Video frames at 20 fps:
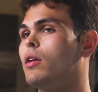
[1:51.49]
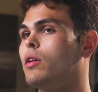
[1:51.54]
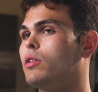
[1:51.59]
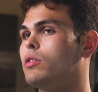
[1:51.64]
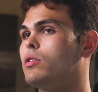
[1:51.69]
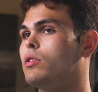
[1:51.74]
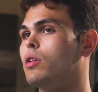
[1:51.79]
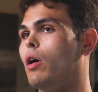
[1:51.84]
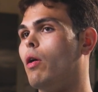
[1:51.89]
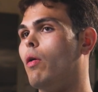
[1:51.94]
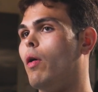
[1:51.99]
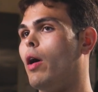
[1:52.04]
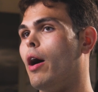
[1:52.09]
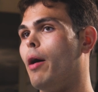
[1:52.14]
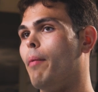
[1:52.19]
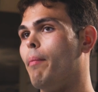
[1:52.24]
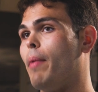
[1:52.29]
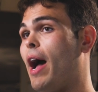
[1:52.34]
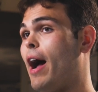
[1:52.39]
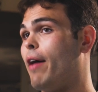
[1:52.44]
So
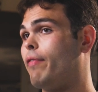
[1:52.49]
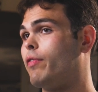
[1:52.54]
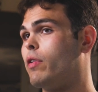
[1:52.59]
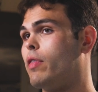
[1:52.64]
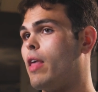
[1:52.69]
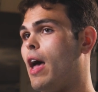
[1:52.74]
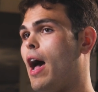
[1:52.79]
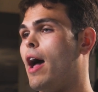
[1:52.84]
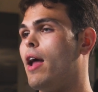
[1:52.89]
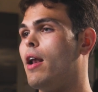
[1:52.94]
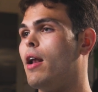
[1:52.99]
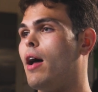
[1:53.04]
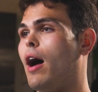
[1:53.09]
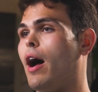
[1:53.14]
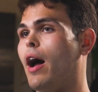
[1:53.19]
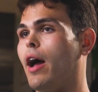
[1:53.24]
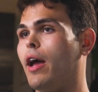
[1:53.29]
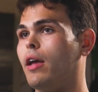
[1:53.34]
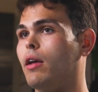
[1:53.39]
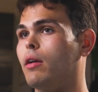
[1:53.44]
after that,
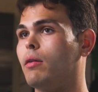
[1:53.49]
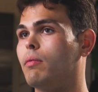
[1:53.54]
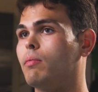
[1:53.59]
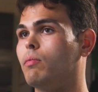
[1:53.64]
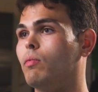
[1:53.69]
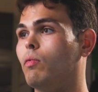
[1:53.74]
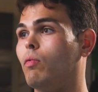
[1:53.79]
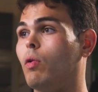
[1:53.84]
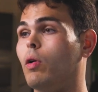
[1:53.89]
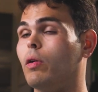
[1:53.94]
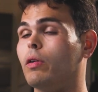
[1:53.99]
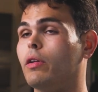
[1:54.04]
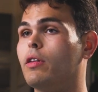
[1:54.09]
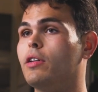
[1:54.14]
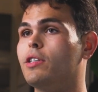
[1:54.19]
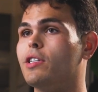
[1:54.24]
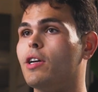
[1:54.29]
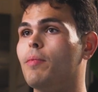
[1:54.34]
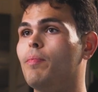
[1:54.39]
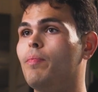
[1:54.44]
I roll to
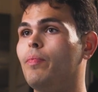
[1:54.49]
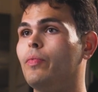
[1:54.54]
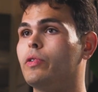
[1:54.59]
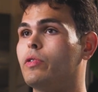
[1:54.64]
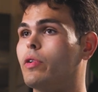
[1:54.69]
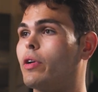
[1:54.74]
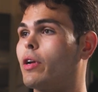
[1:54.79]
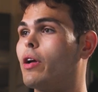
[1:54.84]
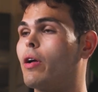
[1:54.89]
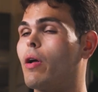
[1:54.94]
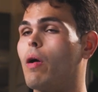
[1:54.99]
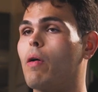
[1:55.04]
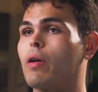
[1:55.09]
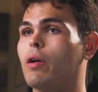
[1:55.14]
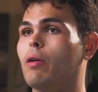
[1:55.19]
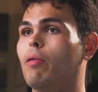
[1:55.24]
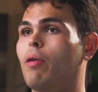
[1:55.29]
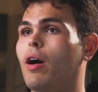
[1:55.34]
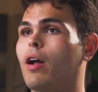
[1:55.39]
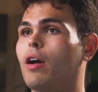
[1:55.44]
the gym, drink a
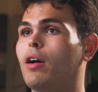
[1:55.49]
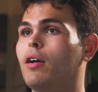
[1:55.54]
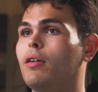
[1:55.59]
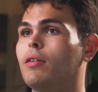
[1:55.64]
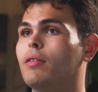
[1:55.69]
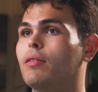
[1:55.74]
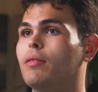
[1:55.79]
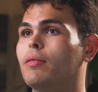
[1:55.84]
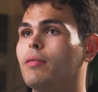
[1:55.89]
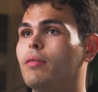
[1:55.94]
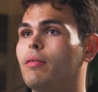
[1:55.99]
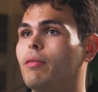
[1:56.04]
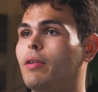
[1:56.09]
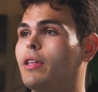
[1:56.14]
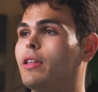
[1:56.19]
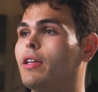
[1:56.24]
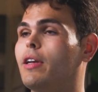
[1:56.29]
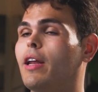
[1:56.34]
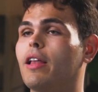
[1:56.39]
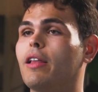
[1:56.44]
coconut water,
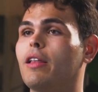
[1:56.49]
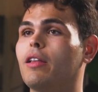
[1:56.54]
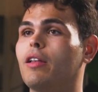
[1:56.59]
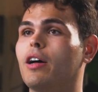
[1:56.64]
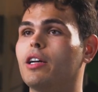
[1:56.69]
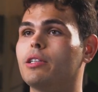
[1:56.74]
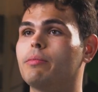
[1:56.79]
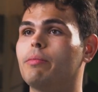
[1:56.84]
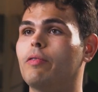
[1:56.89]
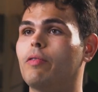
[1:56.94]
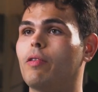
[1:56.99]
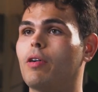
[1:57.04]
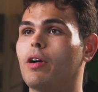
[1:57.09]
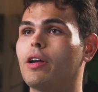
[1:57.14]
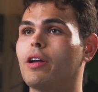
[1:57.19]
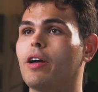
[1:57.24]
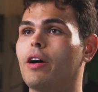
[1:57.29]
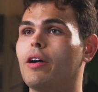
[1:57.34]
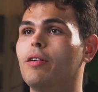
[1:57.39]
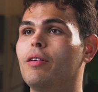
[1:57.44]
read the daily laws before
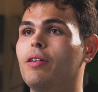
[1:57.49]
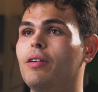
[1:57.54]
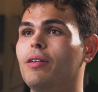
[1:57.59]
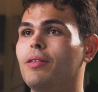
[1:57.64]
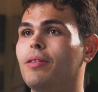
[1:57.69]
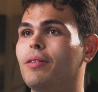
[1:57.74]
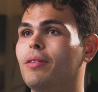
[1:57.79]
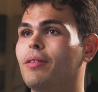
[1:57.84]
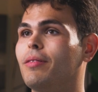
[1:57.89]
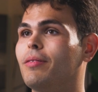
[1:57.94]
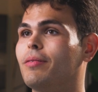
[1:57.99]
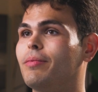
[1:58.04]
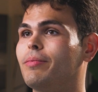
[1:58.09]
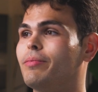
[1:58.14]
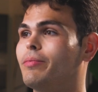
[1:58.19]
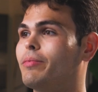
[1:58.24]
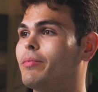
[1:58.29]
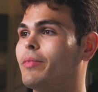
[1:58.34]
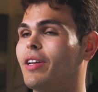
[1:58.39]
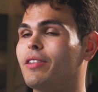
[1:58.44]
I go,
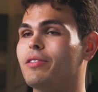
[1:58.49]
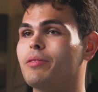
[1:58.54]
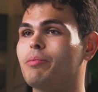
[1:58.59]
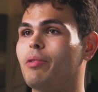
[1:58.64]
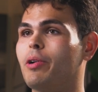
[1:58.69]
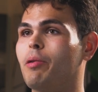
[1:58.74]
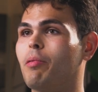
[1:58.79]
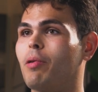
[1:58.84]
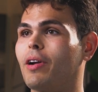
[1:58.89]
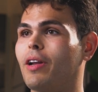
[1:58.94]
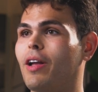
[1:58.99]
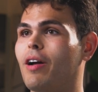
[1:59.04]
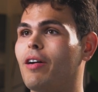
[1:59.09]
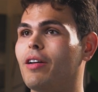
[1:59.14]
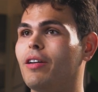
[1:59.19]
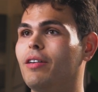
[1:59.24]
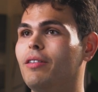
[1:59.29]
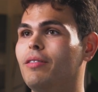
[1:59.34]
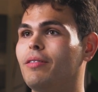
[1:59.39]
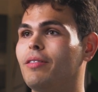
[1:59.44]
get some pre-workout
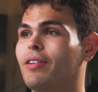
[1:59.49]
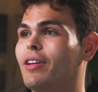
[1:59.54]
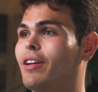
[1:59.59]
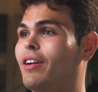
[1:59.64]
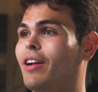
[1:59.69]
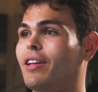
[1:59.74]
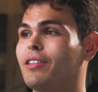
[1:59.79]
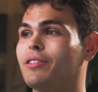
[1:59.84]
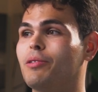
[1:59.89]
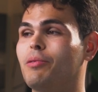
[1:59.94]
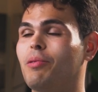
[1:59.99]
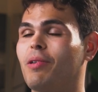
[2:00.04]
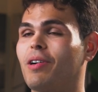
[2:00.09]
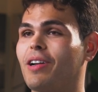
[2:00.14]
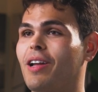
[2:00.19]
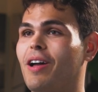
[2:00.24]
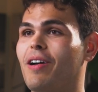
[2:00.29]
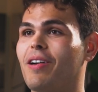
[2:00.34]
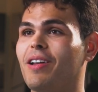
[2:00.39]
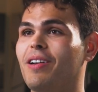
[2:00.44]
in, get a nice little
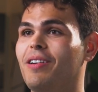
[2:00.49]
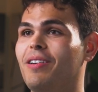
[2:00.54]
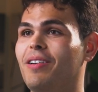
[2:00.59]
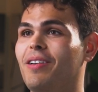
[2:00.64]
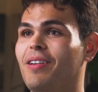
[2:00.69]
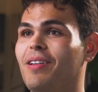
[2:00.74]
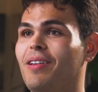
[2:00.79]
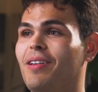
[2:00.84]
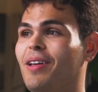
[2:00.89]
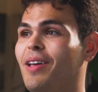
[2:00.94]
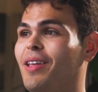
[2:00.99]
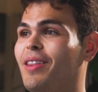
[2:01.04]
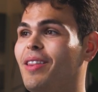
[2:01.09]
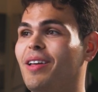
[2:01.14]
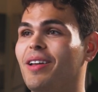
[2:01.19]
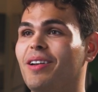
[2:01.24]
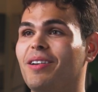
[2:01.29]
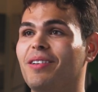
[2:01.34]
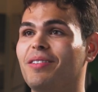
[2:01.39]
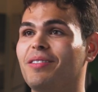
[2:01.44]
workout in, and
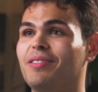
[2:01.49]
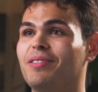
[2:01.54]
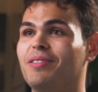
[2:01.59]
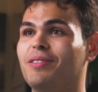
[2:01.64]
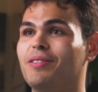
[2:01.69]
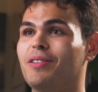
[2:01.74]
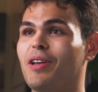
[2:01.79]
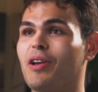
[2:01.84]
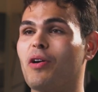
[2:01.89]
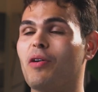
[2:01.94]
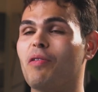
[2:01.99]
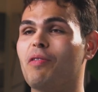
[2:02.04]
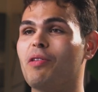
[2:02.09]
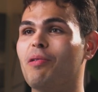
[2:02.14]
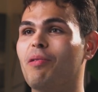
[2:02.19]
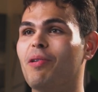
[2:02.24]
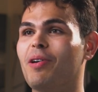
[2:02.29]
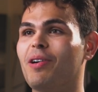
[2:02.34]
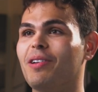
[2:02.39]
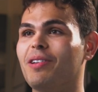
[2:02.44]
then get over to
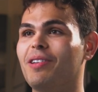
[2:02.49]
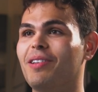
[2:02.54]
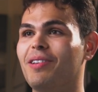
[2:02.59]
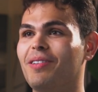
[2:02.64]
the world.